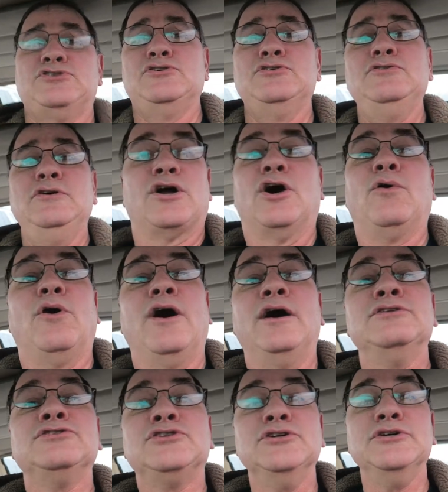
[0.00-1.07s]
to go
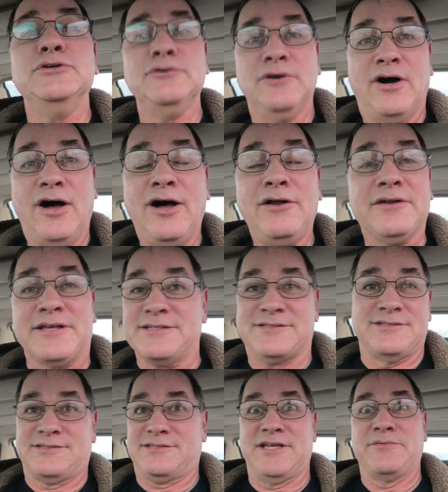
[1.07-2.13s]
on to Aldi's
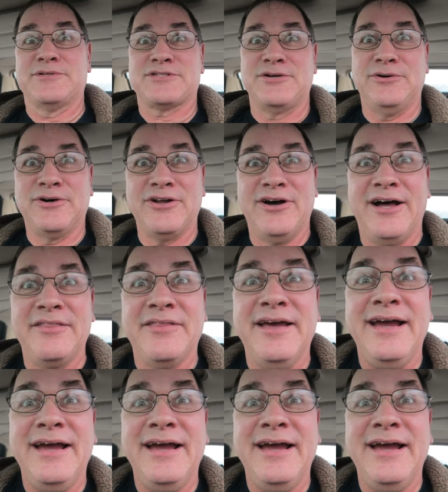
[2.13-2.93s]
and see what's going on